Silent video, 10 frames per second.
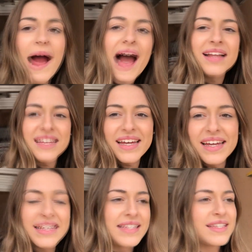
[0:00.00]

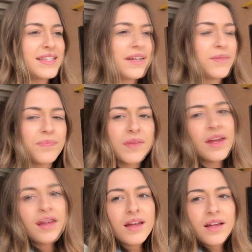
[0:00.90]
practice
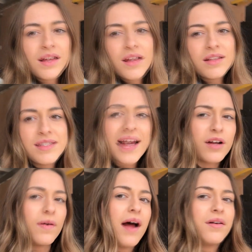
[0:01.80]

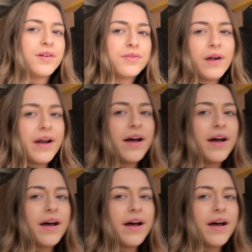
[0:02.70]
second round right